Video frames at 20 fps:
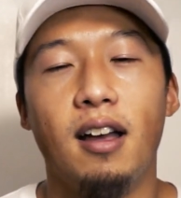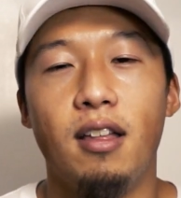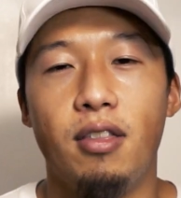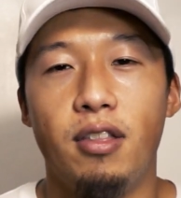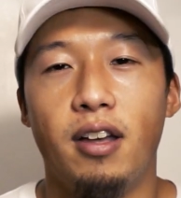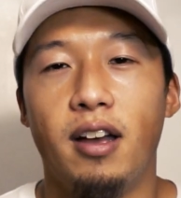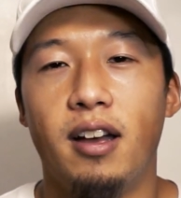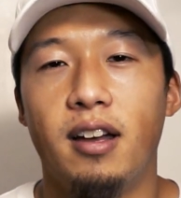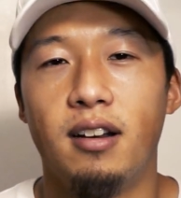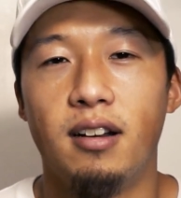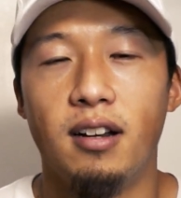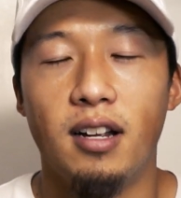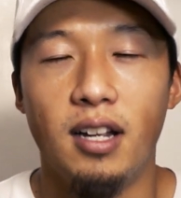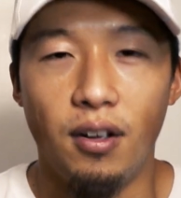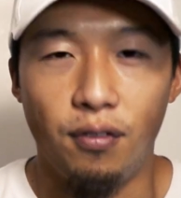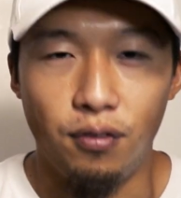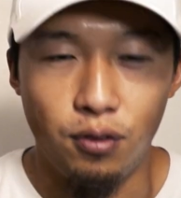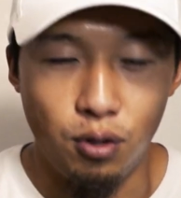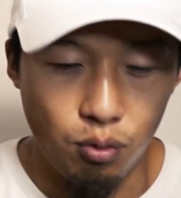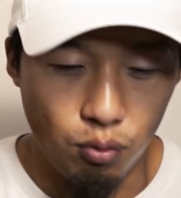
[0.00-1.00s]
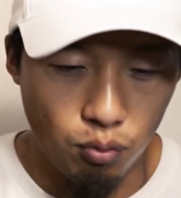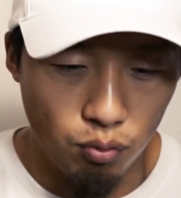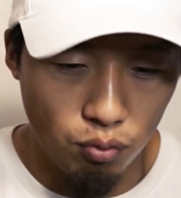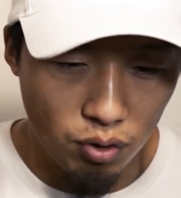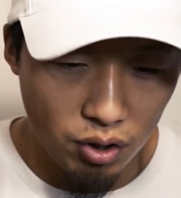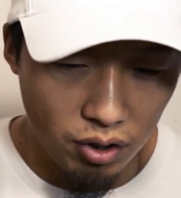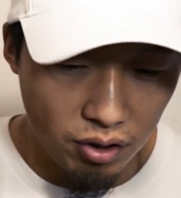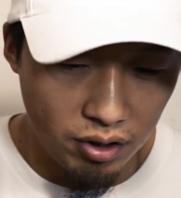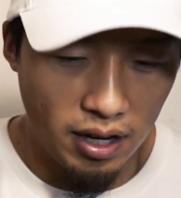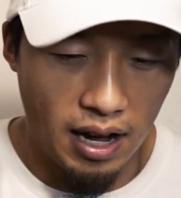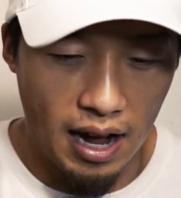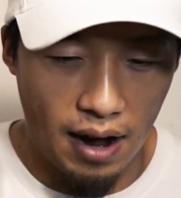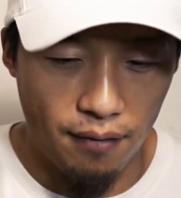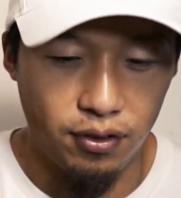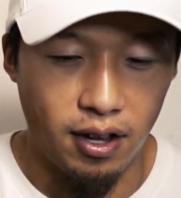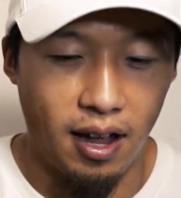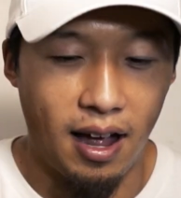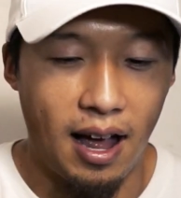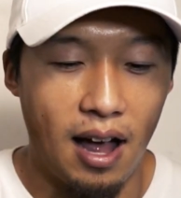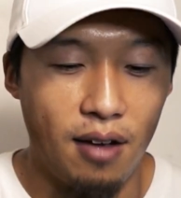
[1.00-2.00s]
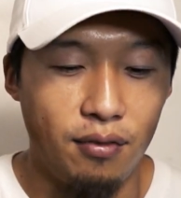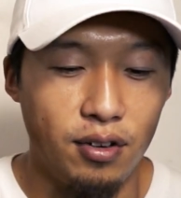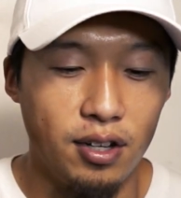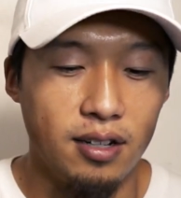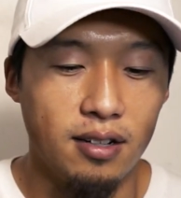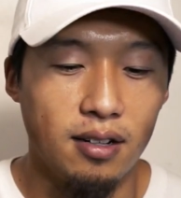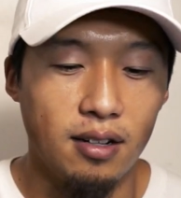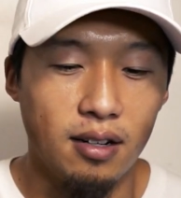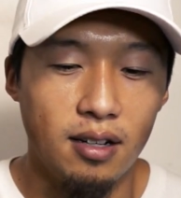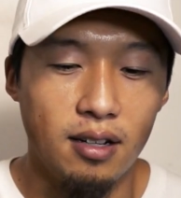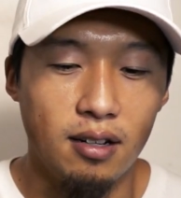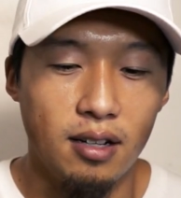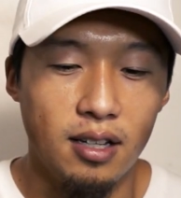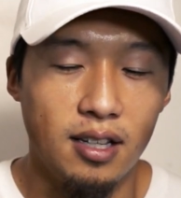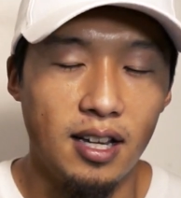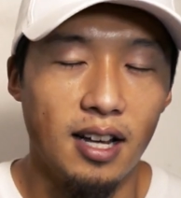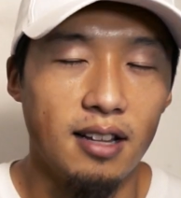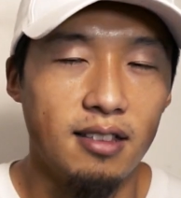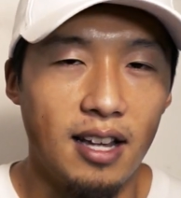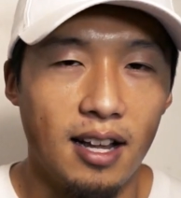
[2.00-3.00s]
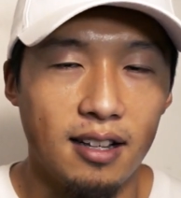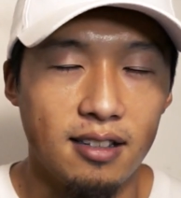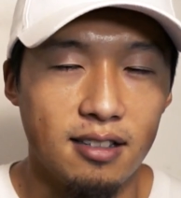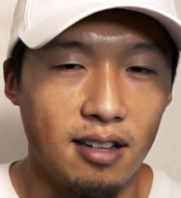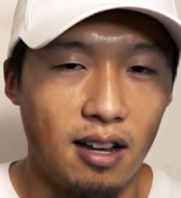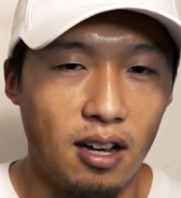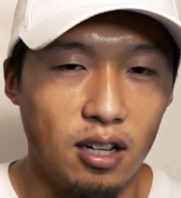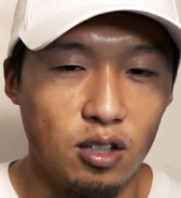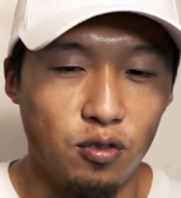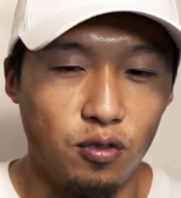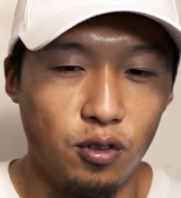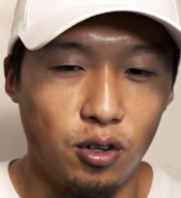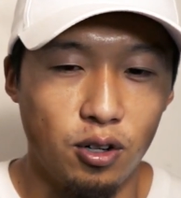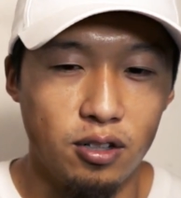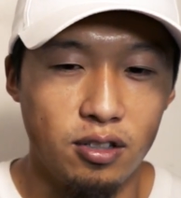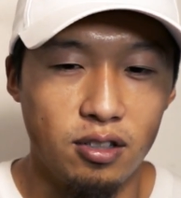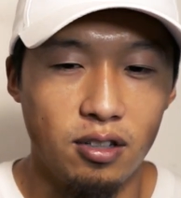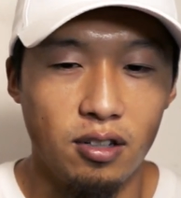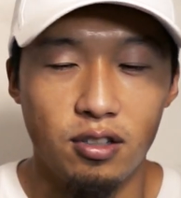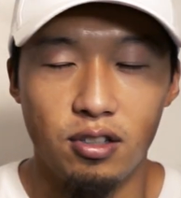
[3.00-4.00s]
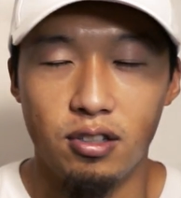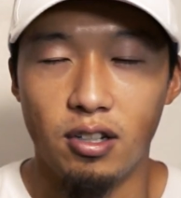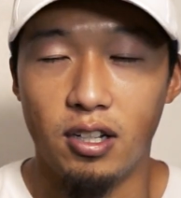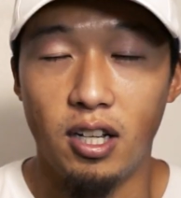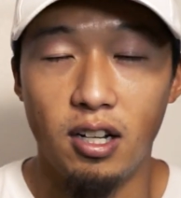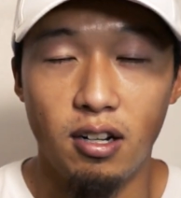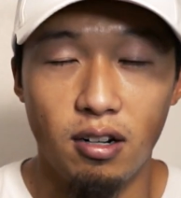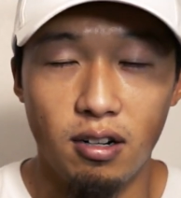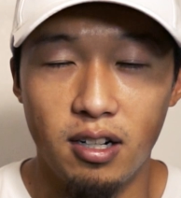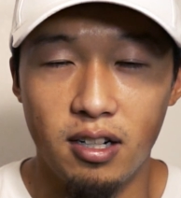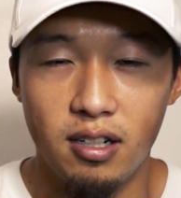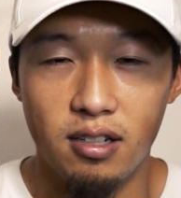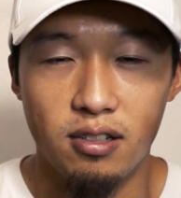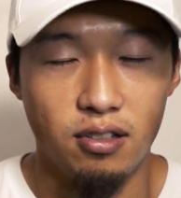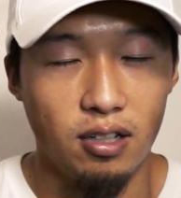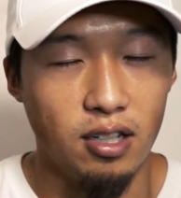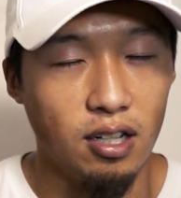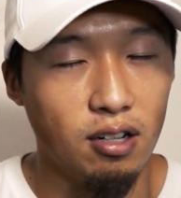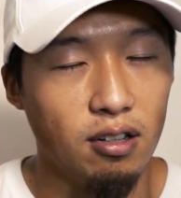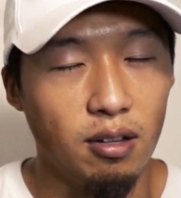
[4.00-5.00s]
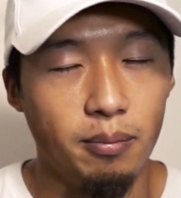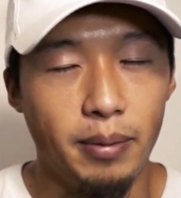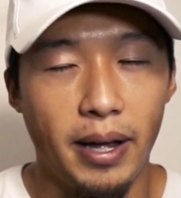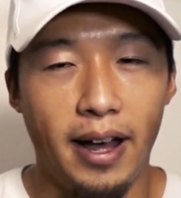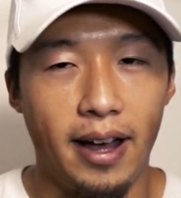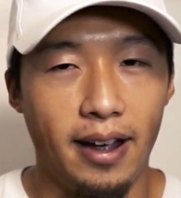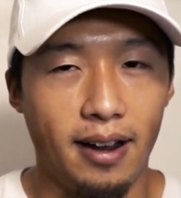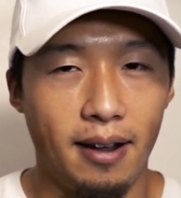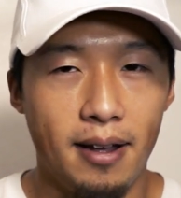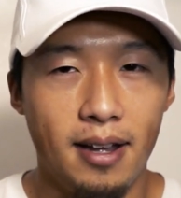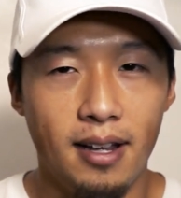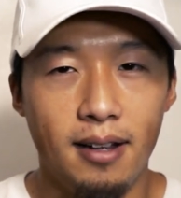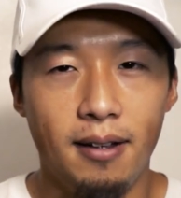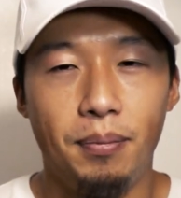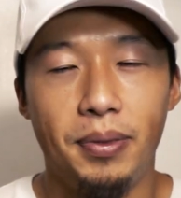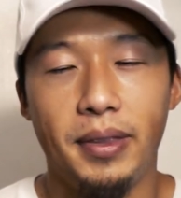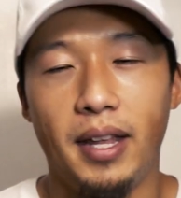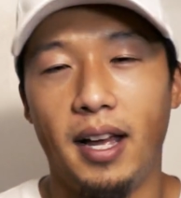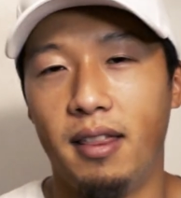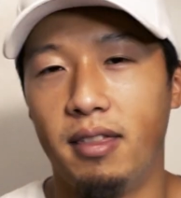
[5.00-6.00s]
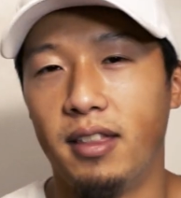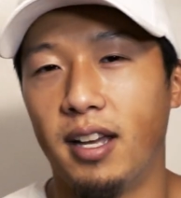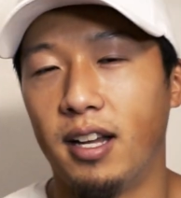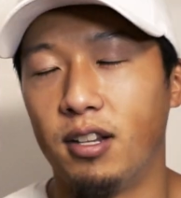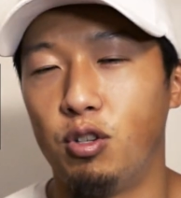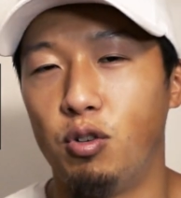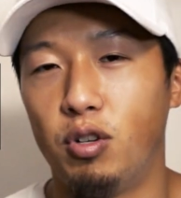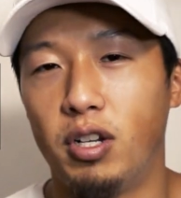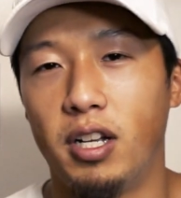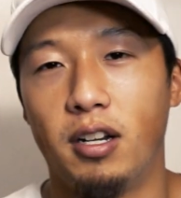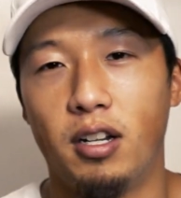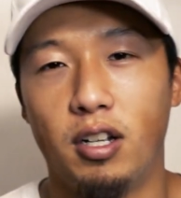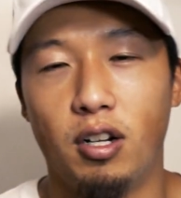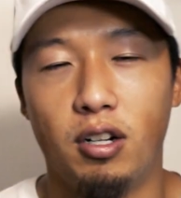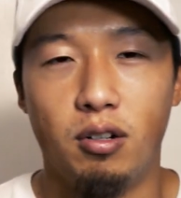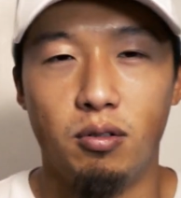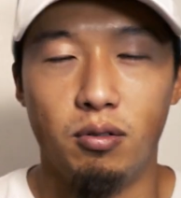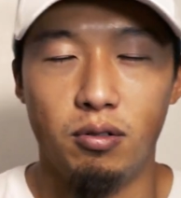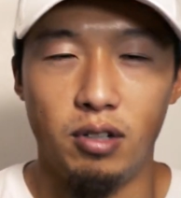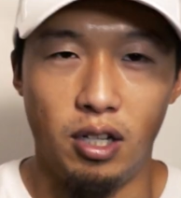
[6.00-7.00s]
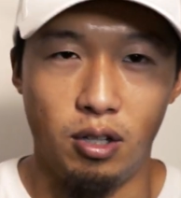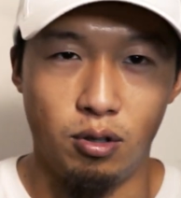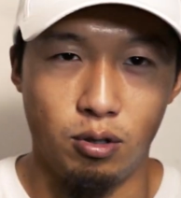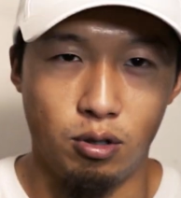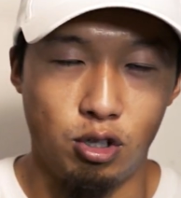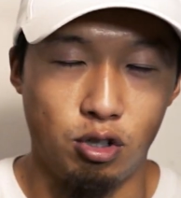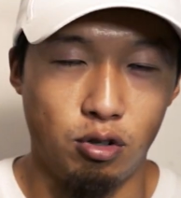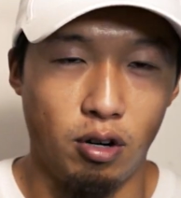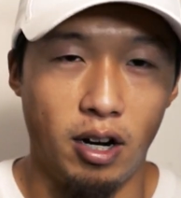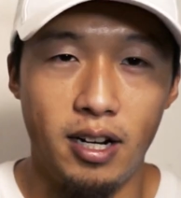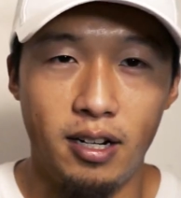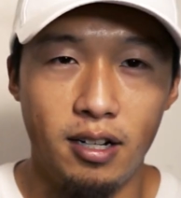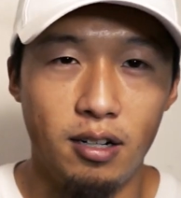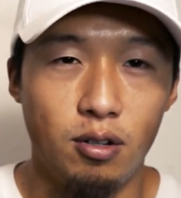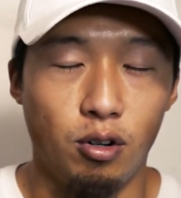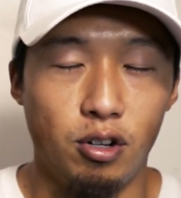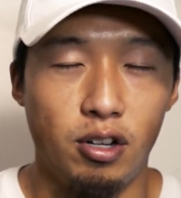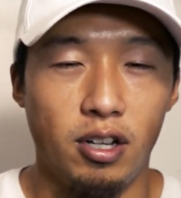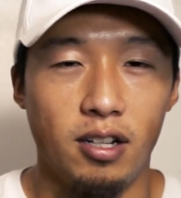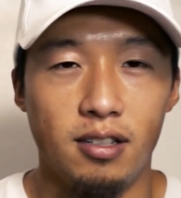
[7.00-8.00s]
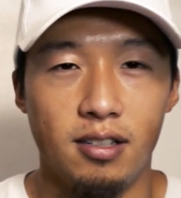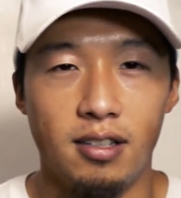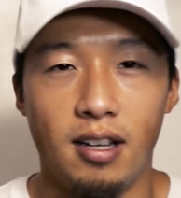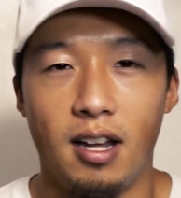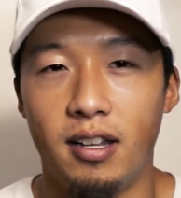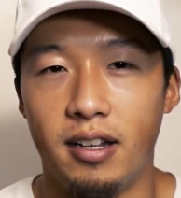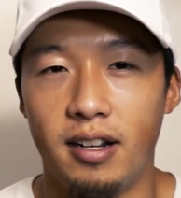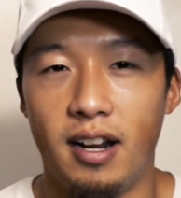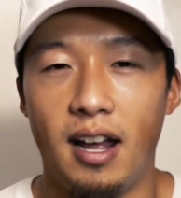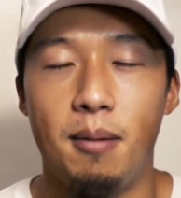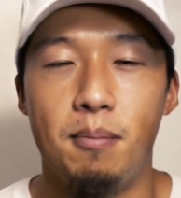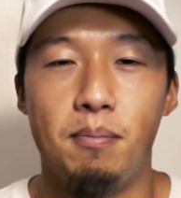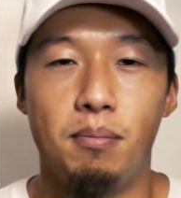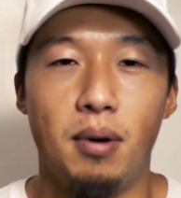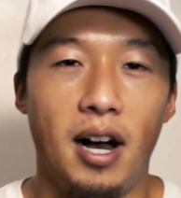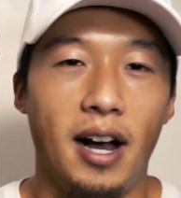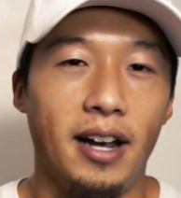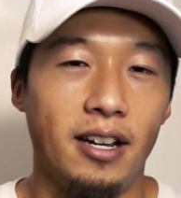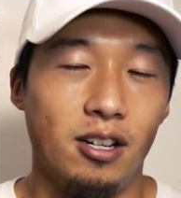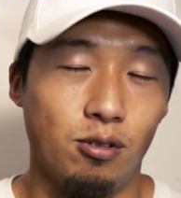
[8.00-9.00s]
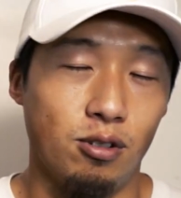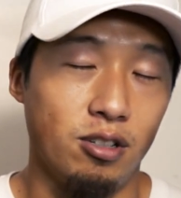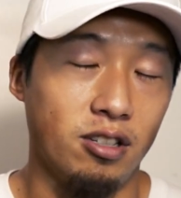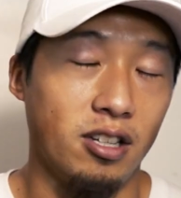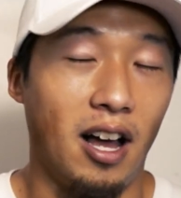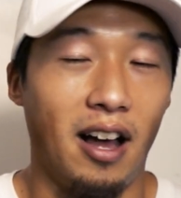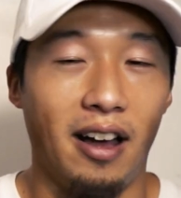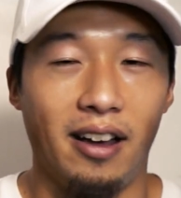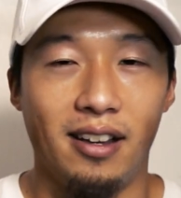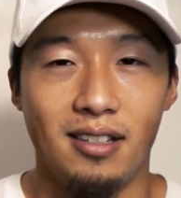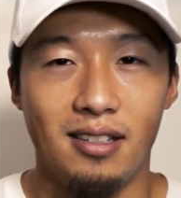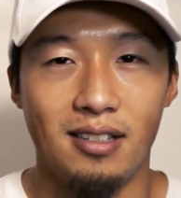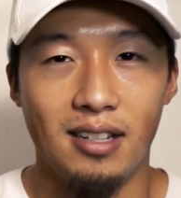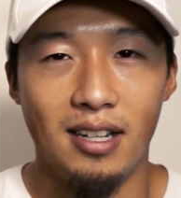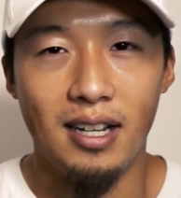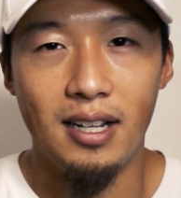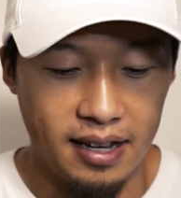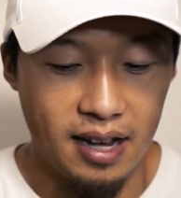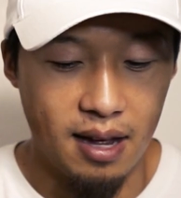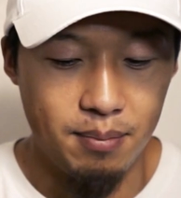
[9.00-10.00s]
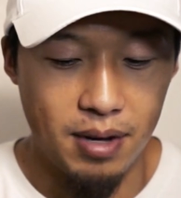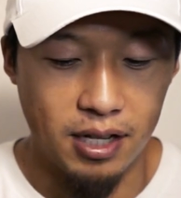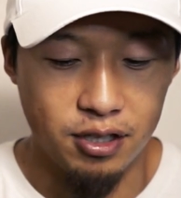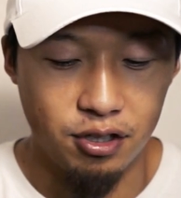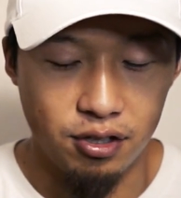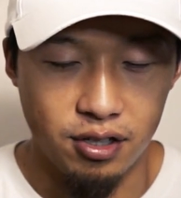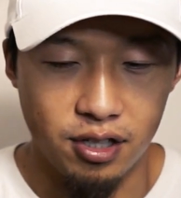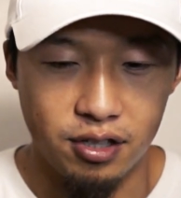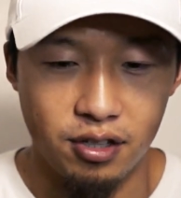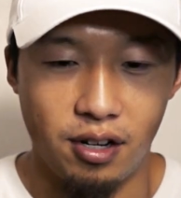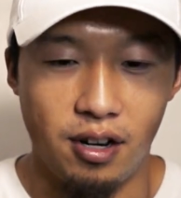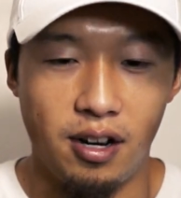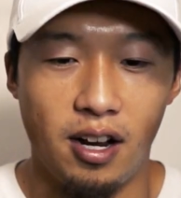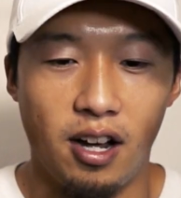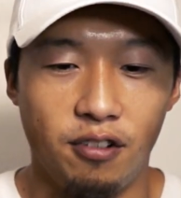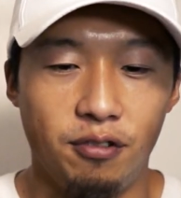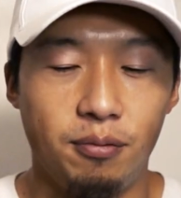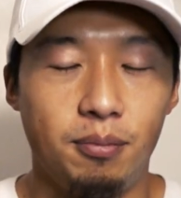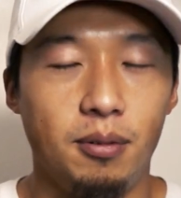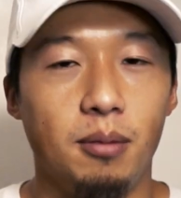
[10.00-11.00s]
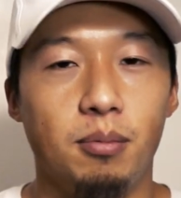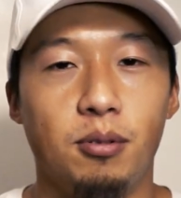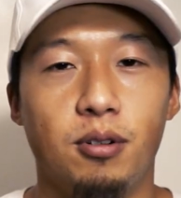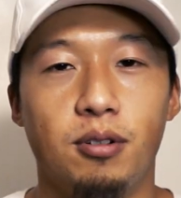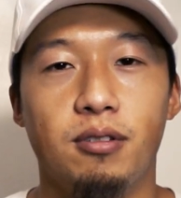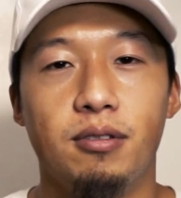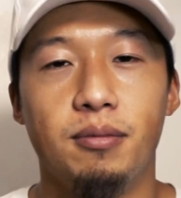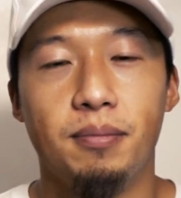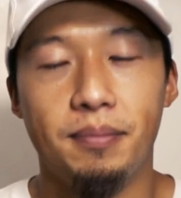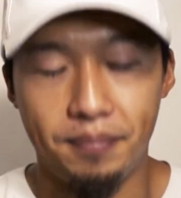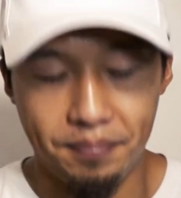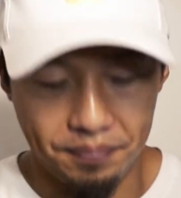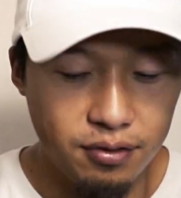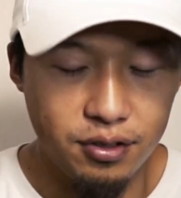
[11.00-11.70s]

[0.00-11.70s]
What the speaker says: And then if you really have to have it, get that size first, secure it, secure the bag, and then you can go either trade it or you can sell it and buy your size. I can't mention this enough, people.